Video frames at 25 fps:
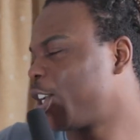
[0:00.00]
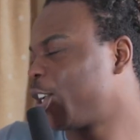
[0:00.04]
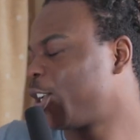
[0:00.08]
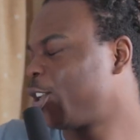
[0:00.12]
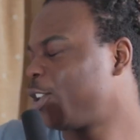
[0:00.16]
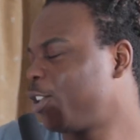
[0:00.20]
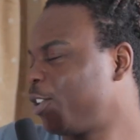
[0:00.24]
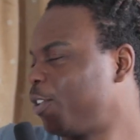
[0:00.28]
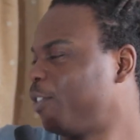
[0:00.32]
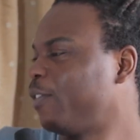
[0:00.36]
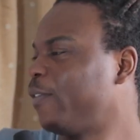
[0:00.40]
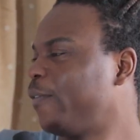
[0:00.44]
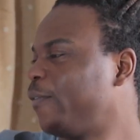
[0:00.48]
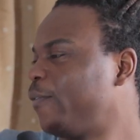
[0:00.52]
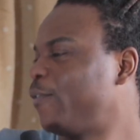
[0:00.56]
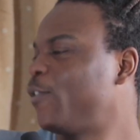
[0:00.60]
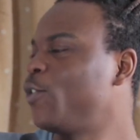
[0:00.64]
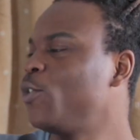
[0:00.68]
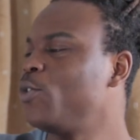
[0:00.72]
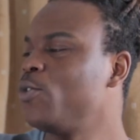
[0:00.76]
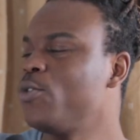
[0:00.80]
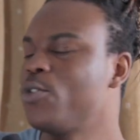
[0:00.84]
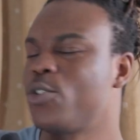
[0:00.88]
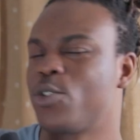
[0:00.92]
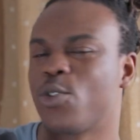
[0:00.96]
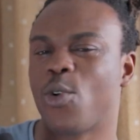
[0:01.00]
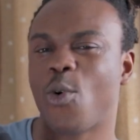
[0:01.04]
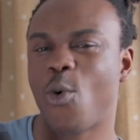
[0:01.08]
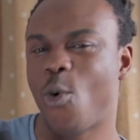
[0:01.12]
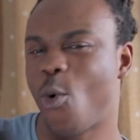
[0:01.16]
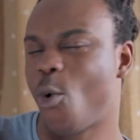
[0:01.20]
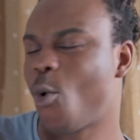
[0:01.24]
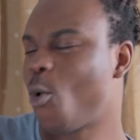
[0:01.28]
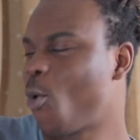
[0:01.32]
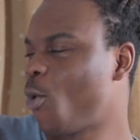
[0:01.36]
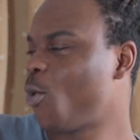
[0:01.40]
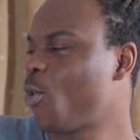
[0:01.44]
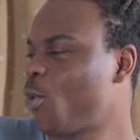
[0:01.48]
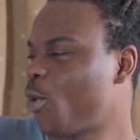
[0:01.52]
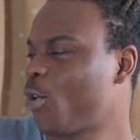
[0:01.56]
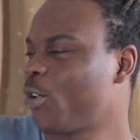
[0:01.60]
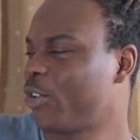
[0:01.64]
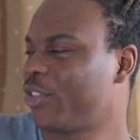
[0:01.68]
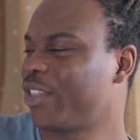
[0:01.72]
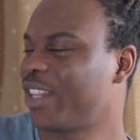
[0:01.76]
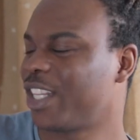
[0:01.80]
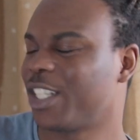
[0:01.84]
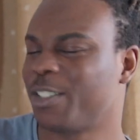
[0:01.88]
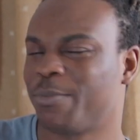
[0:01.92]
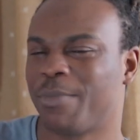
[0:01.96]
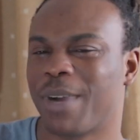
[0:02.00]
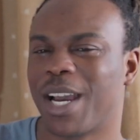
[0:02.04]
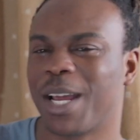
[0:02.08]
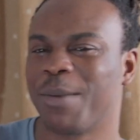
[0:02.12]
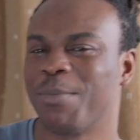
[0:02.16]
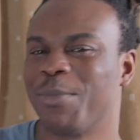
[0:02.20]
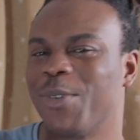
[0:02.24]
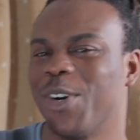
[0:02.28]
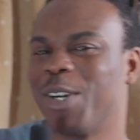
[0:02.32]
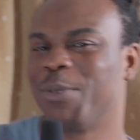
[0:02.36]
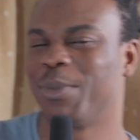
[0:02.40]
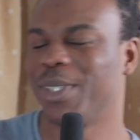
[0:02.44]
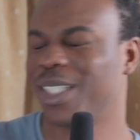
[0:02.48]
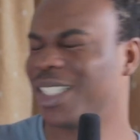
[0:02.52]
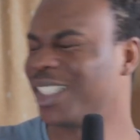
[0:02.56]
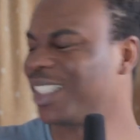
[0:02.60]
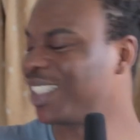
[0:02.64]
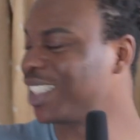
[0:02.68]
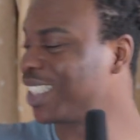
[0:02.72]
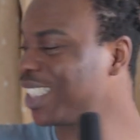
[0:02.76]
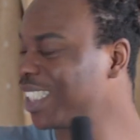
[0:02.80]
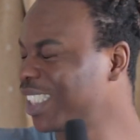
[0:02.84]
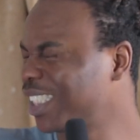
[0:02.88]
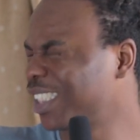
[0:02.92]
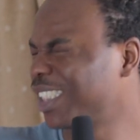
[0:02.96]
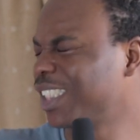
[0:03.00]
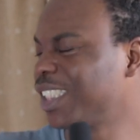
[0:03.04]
a full tour on this bad boy, because this